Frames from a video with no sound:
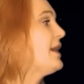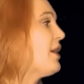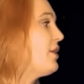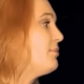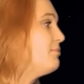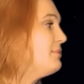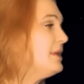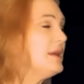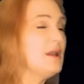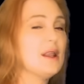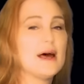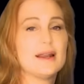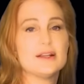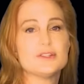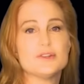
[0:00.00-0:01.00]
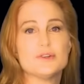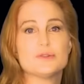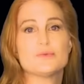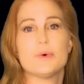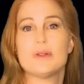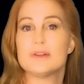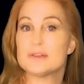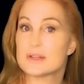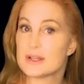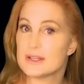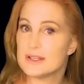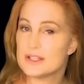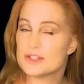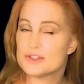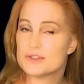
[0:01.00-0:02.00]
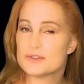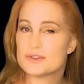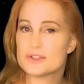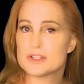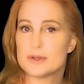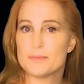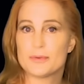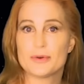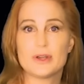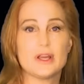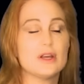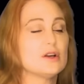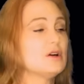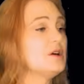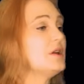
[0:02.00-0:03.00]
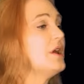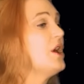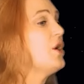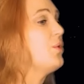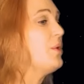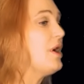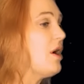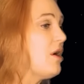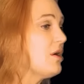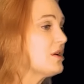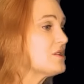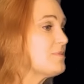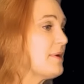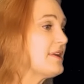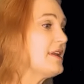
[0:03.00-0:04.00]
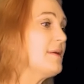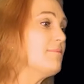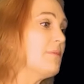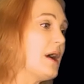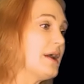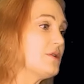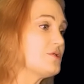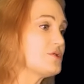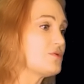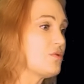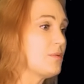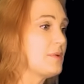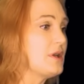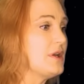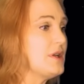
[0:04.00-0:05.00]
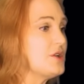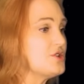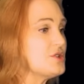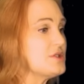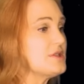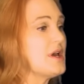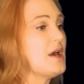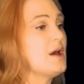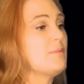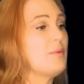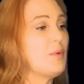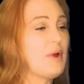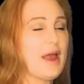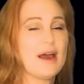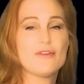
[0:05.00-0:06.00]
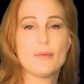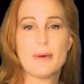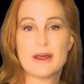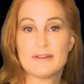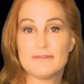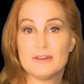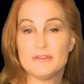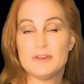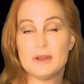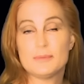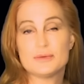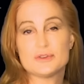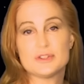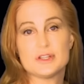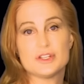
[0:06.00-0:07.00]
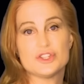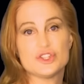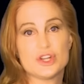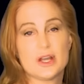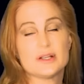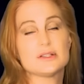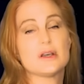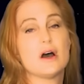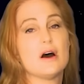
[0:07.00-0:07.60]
Now at mid-latitudes, well, the conditions are still pretty good. We are expecting minor storm conditions, but we have about a 15% chance